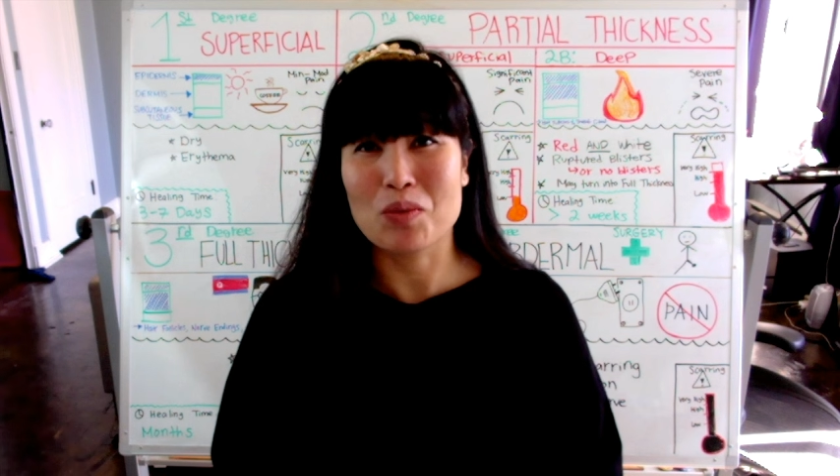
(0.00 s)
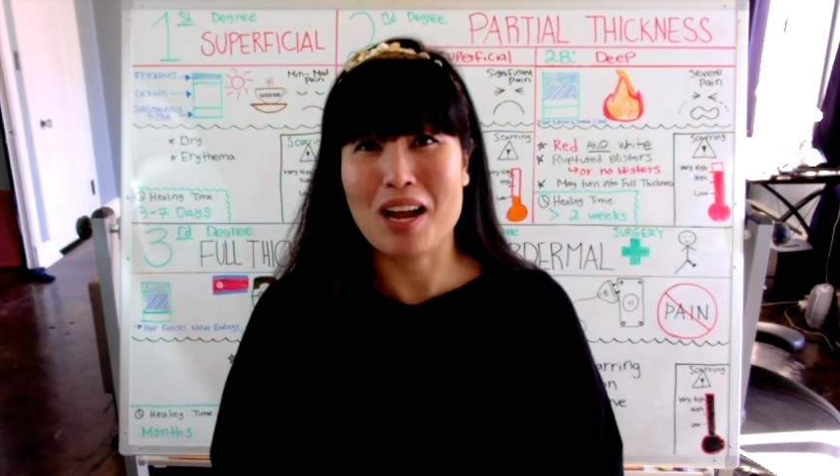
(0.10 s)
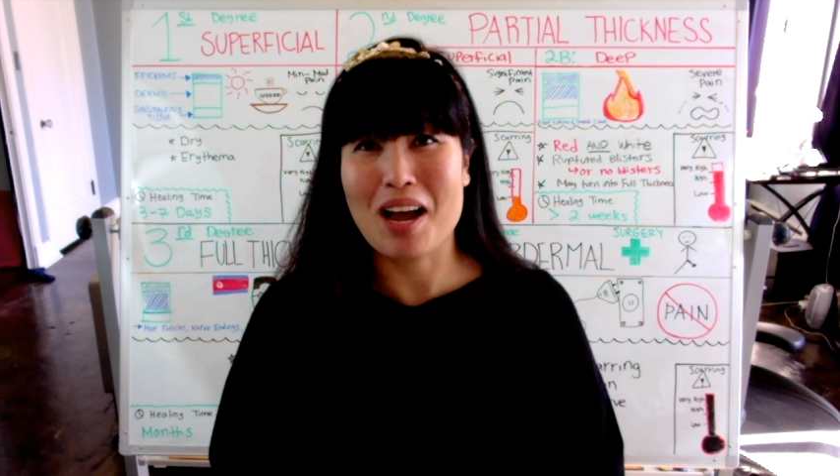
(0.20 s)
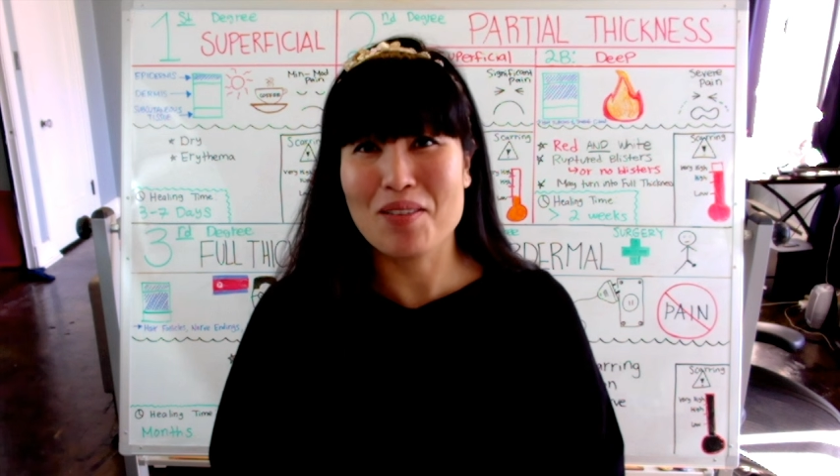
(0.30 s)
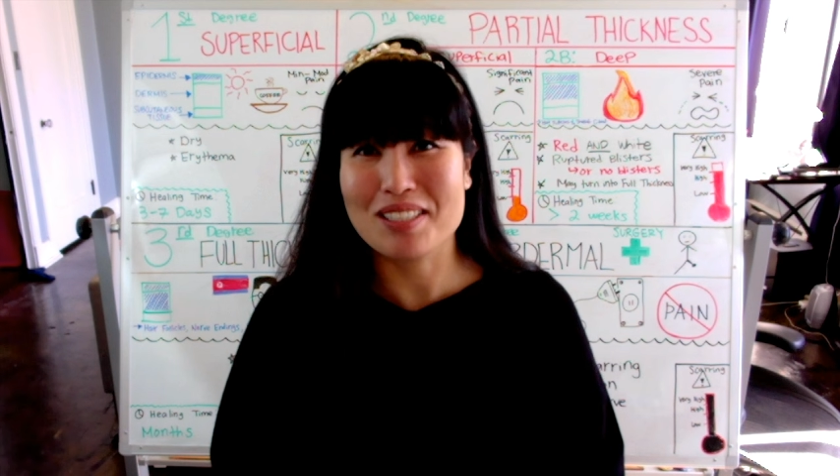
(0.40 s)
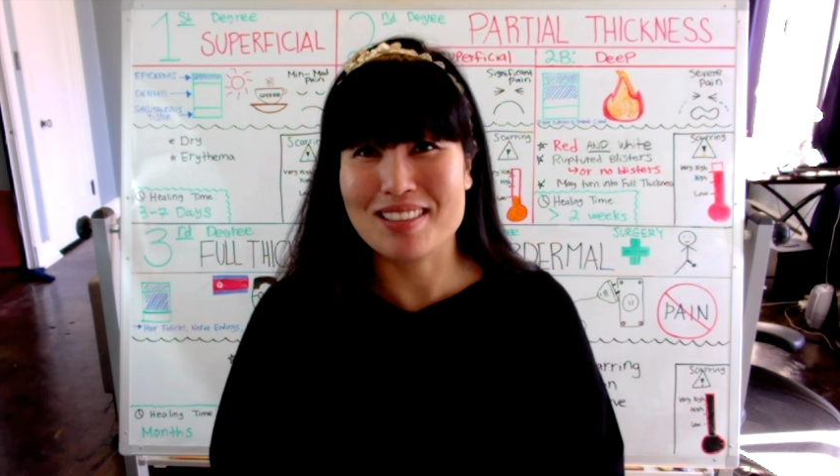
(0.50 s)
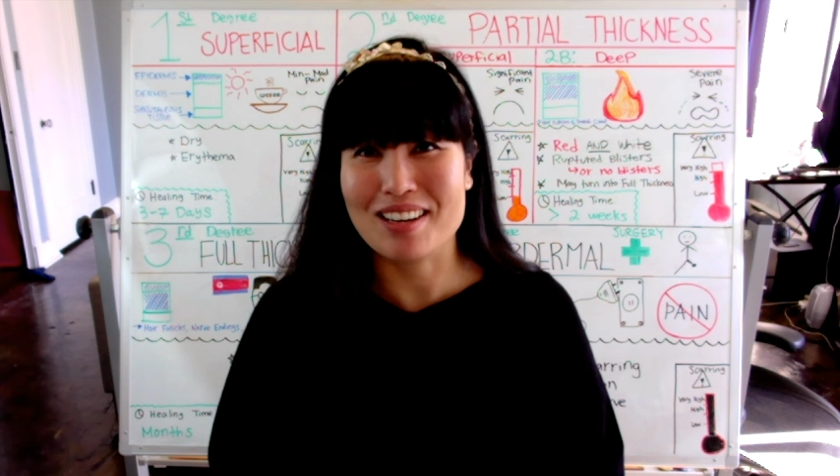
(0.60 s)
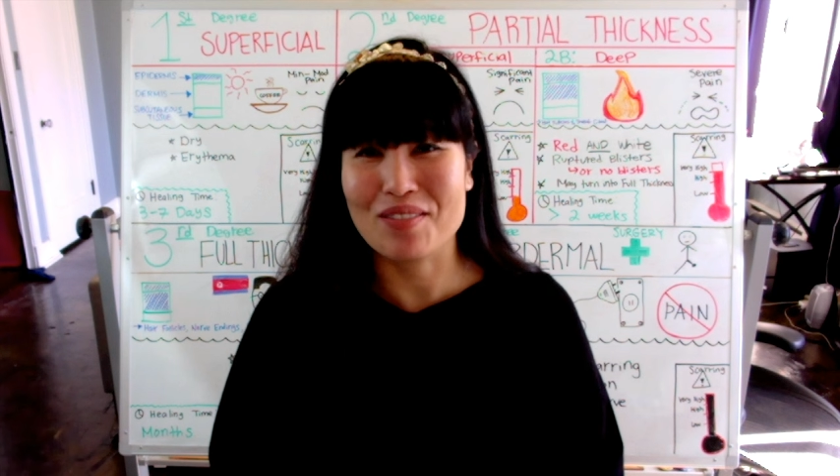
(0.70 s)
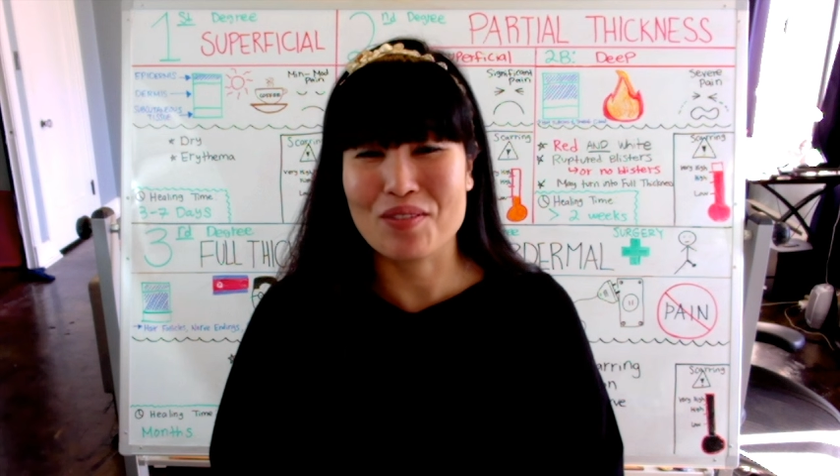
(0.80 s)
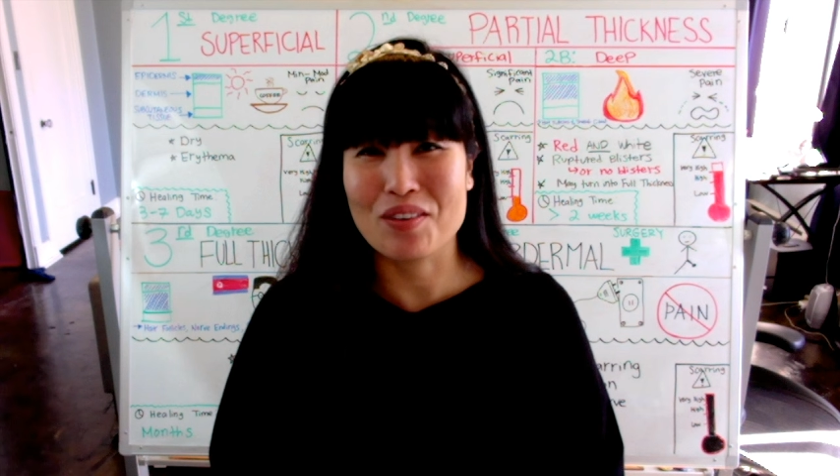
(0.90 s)
when I was
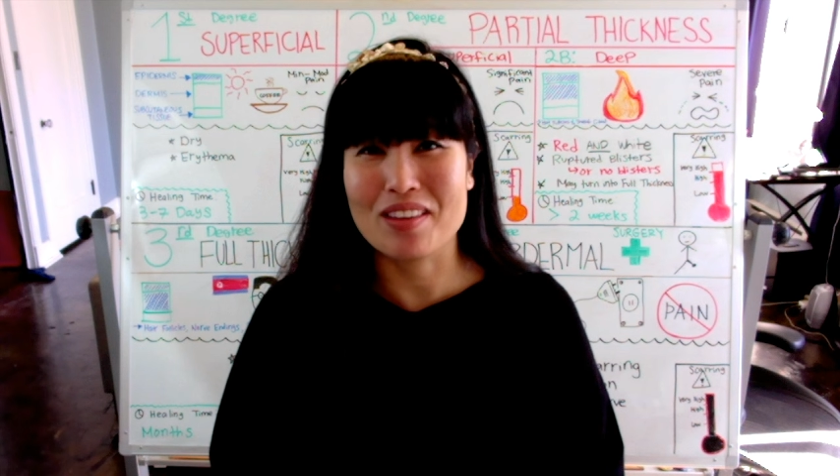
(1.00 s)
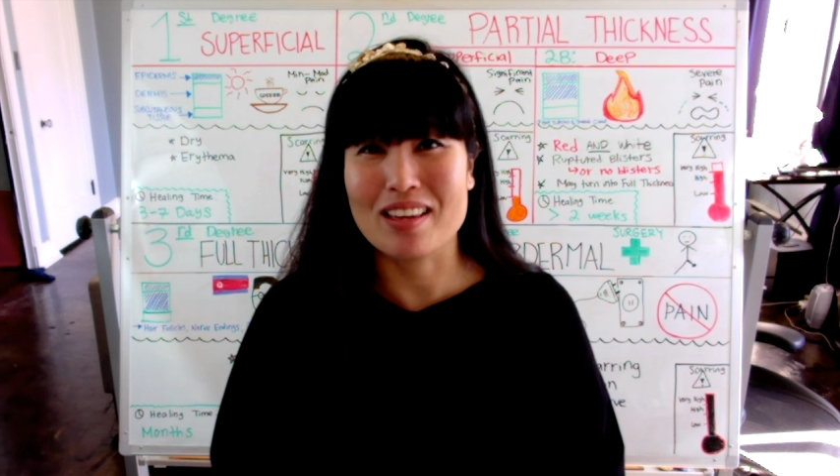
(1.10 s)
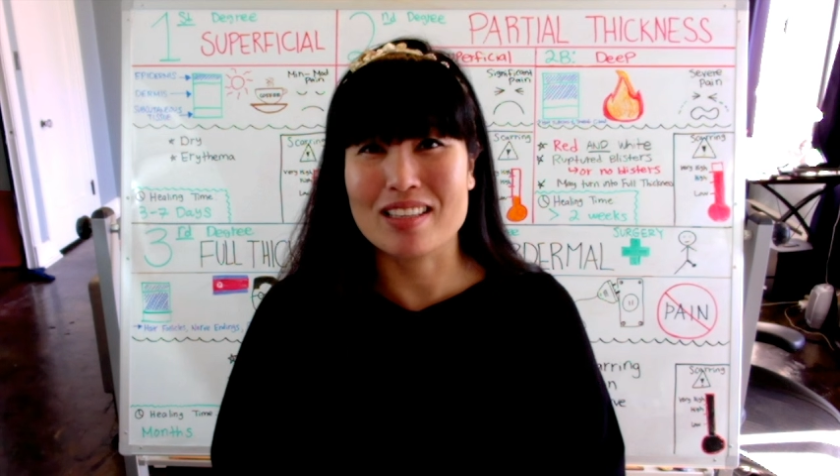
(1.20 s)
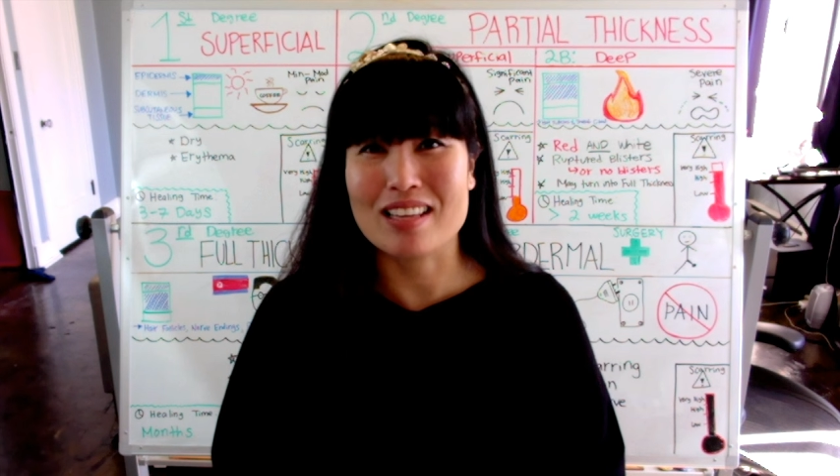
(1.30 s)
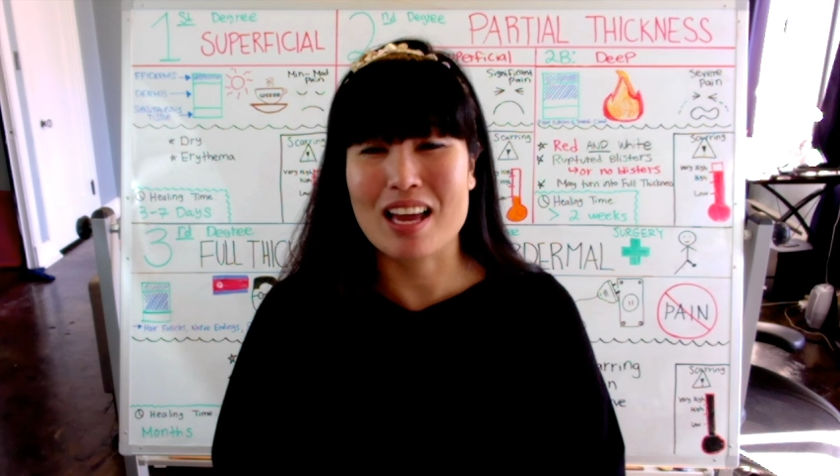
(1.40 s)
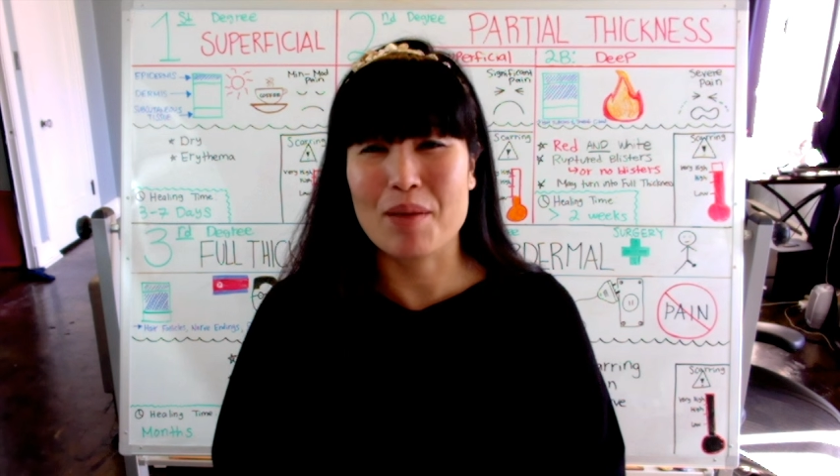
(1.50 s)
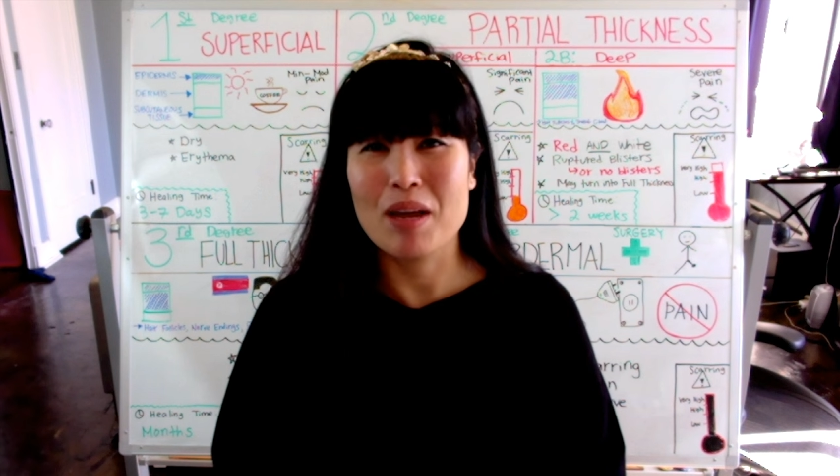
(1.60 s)
studying for the exam,